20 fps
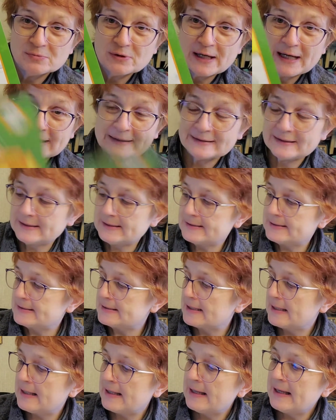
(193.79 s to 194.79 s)

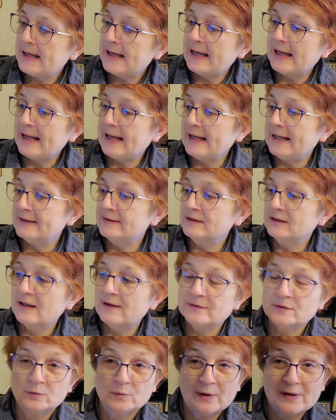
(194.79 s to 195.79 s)
practice and the
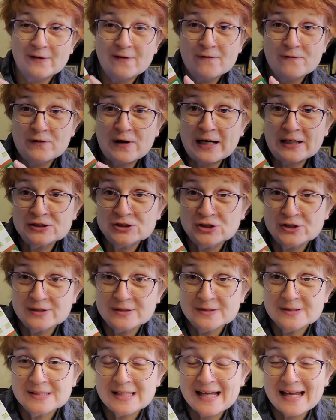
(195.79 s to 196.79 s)
level one
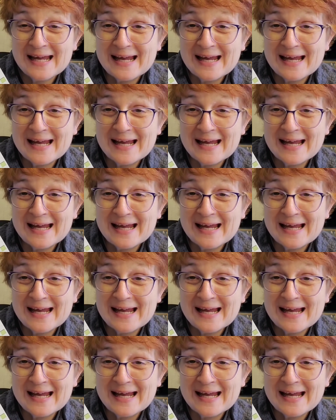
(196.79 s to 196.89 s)
fractions.